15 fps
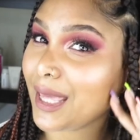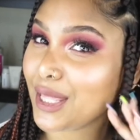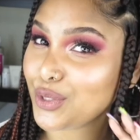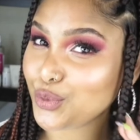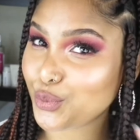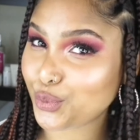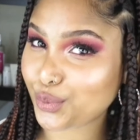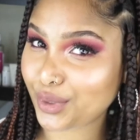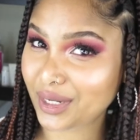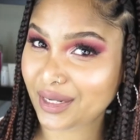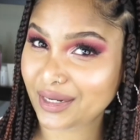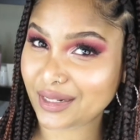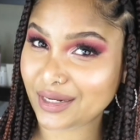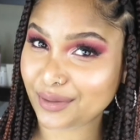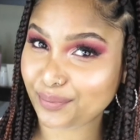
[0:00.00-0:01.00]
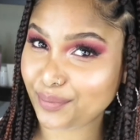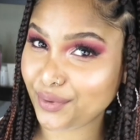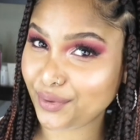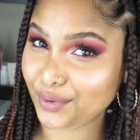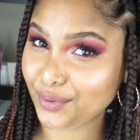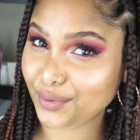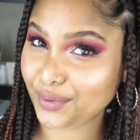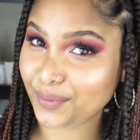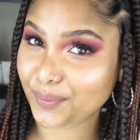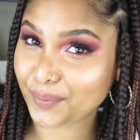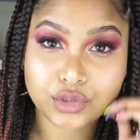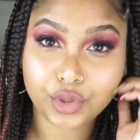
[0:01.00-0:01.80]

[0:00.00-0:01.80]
ingredient though.